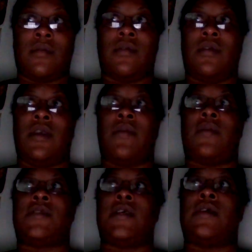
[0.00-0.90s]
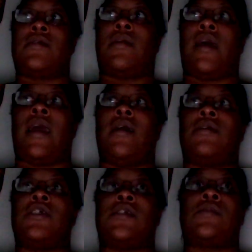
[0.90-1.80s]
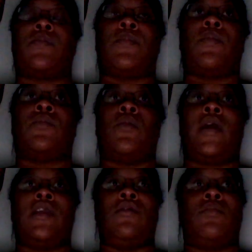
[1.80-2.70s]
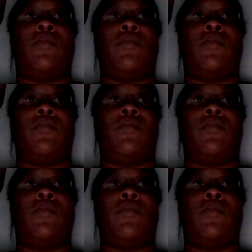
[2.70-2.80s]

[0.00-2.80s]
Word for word: You get what I'm saying? So like just the way you